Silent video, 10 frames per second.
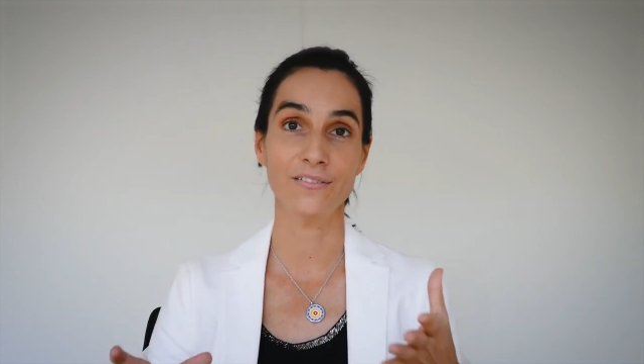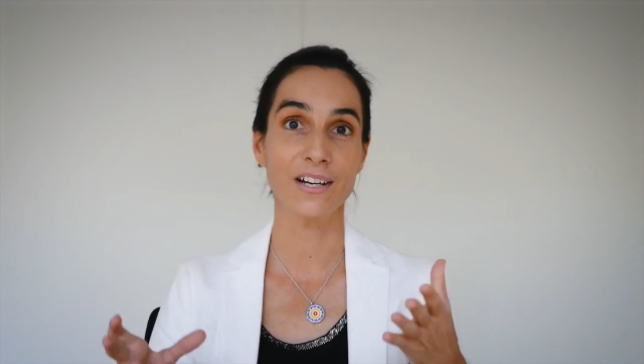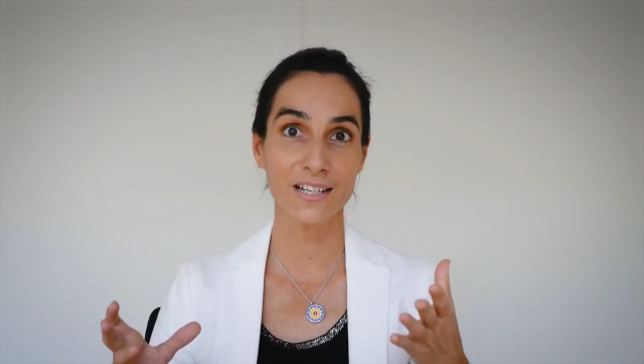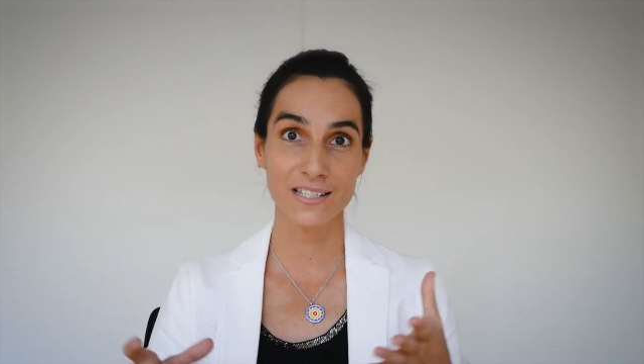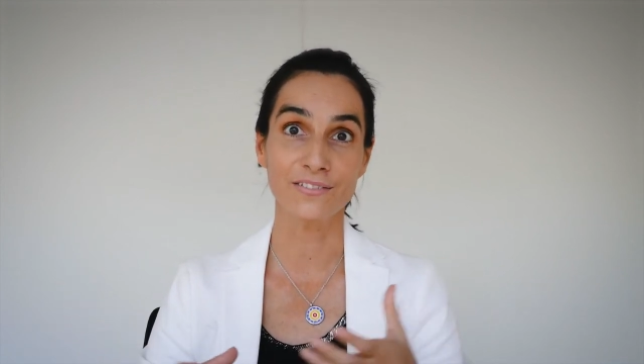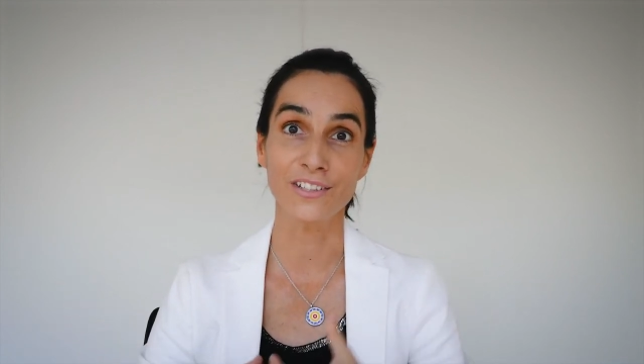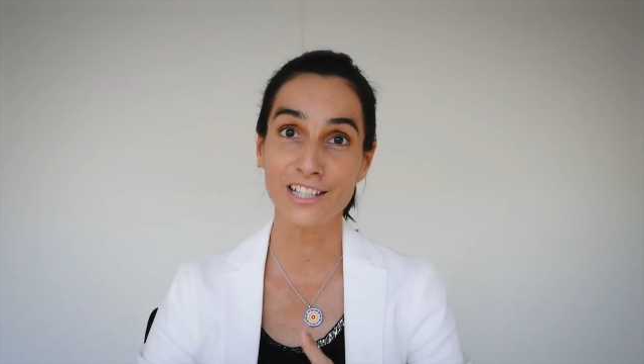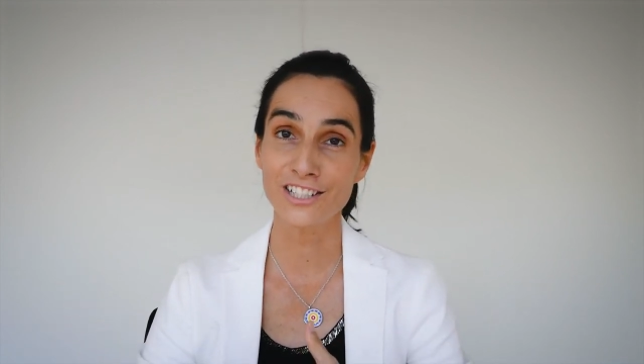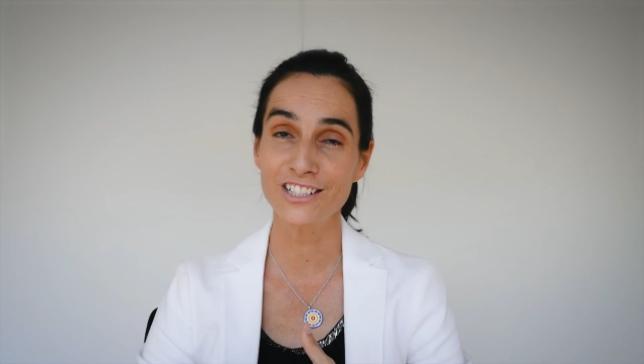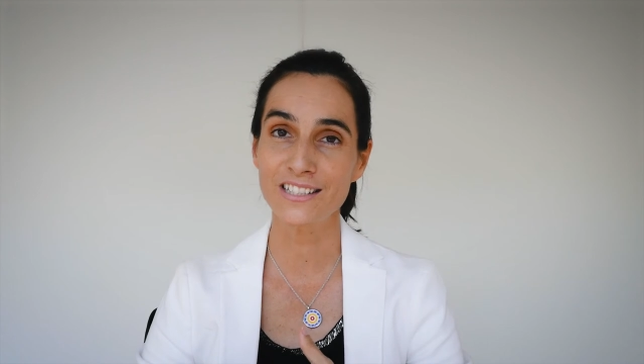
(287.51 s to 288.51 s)
very
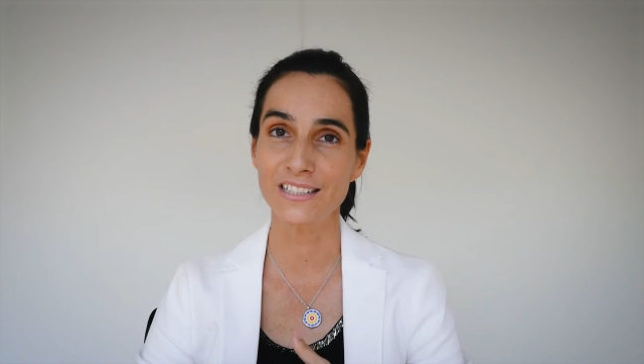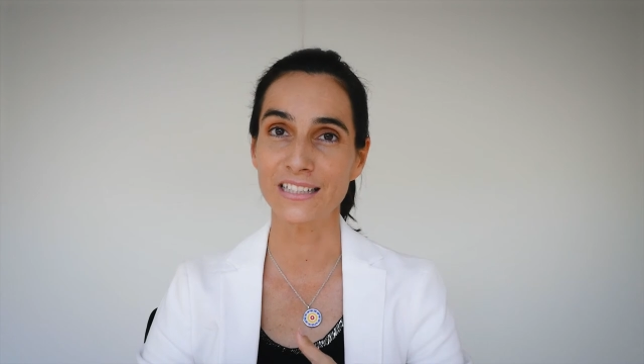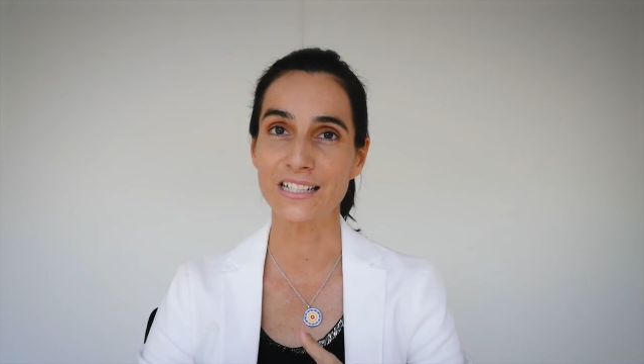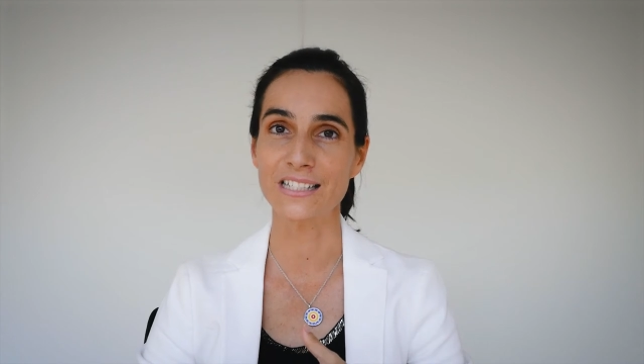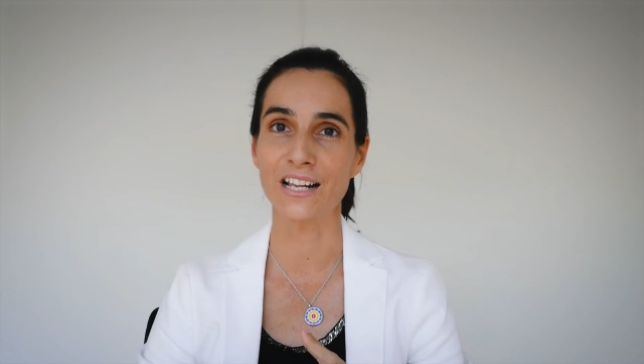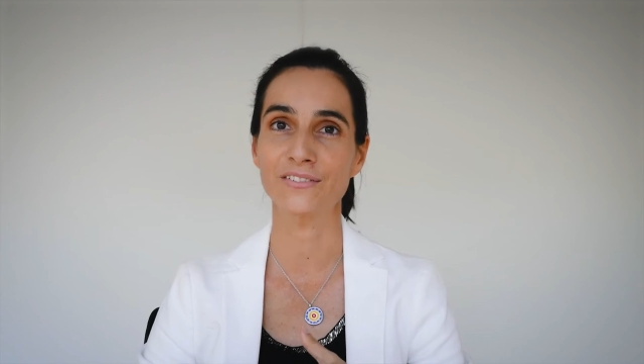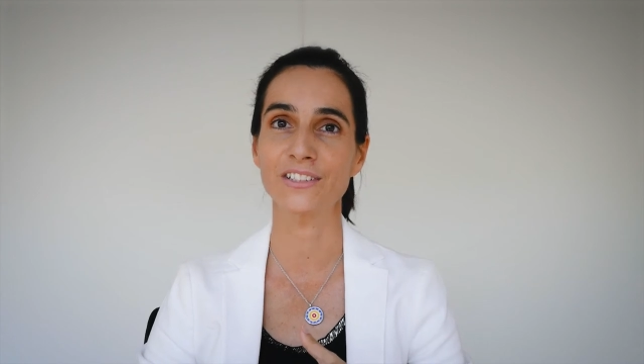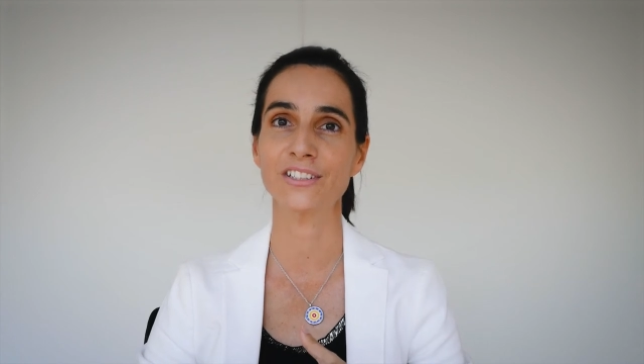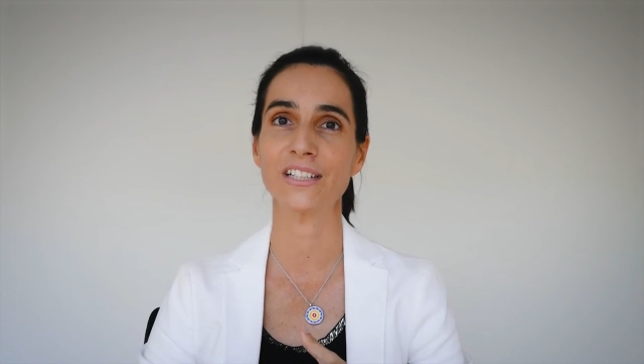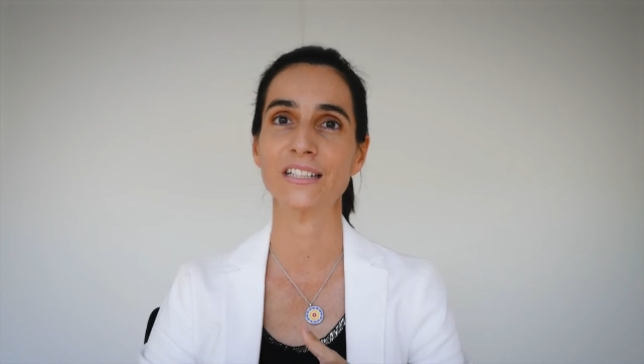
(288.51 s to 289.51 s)
difficult in El
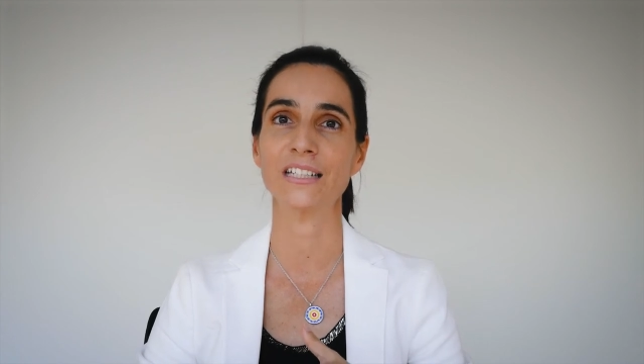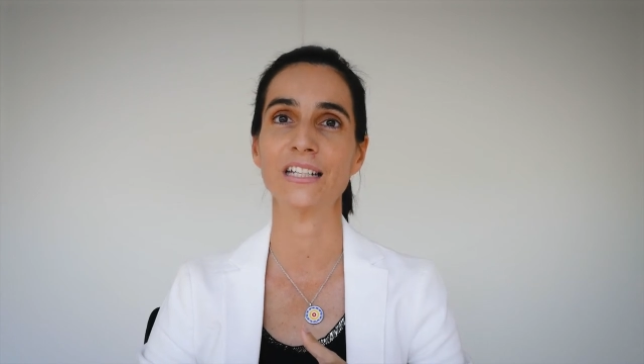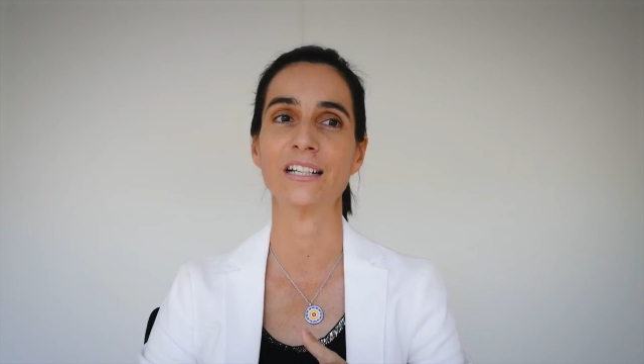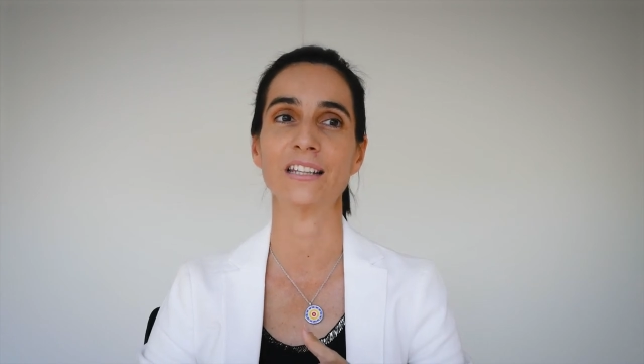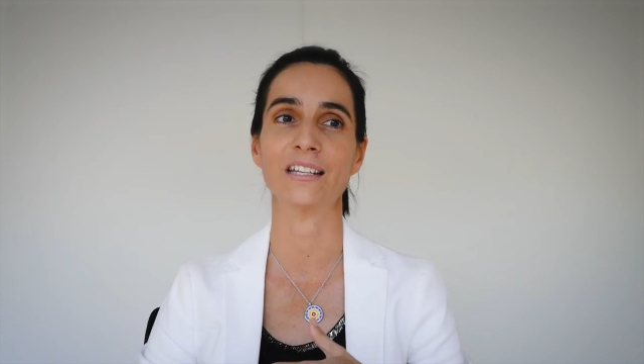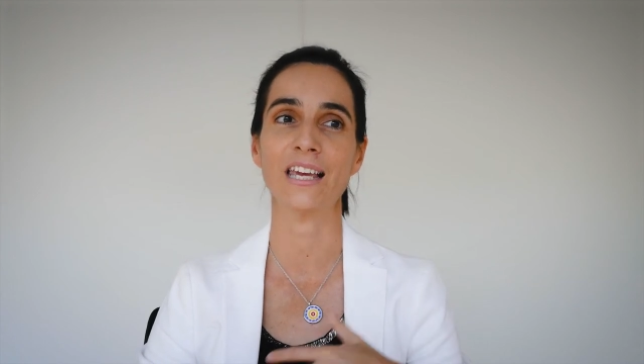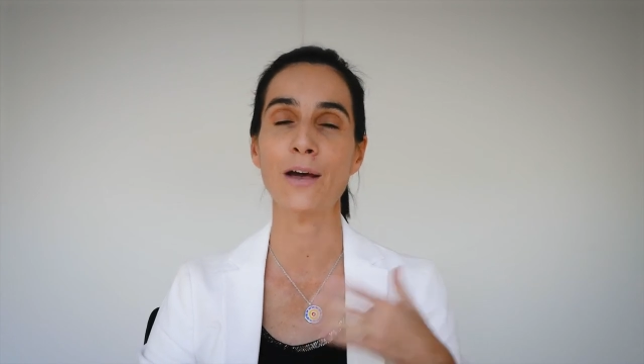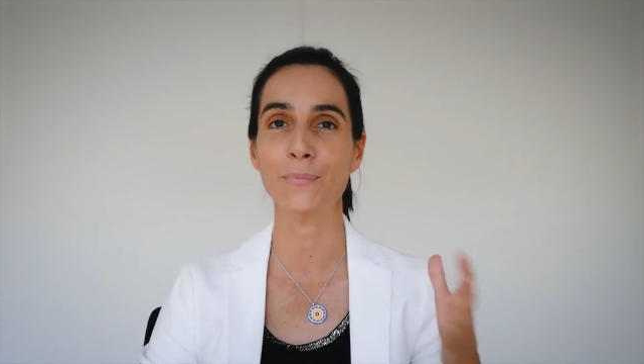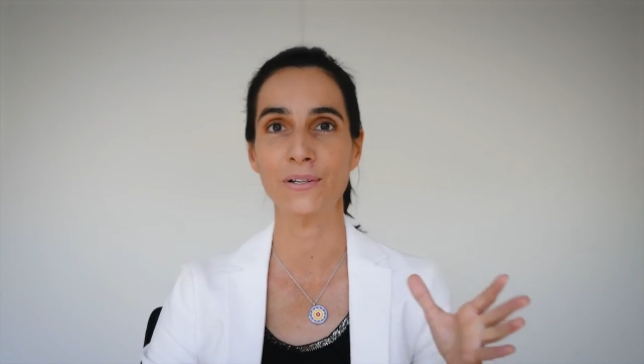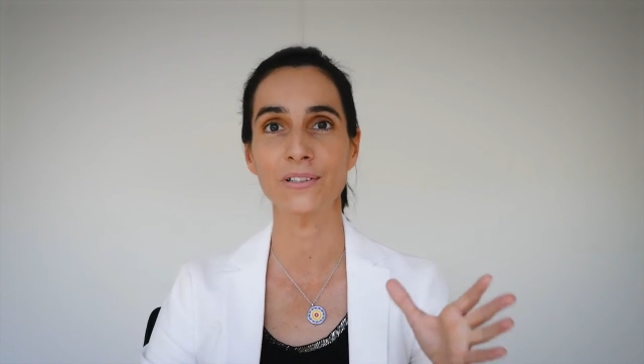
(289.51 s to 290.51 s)
Salvador, near the
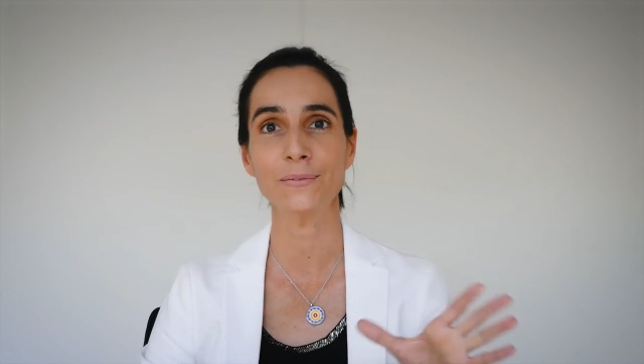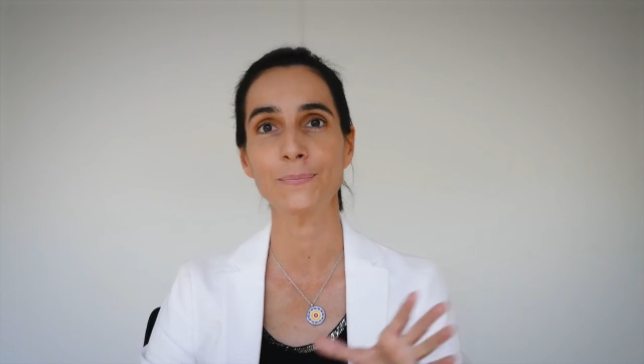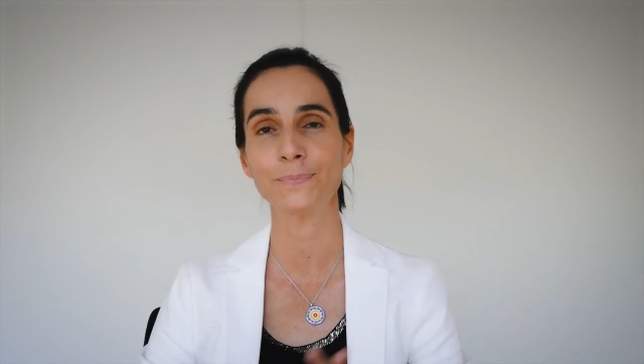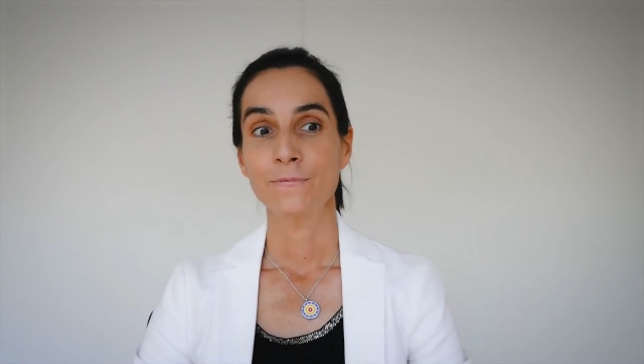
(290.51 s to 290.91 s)
capital.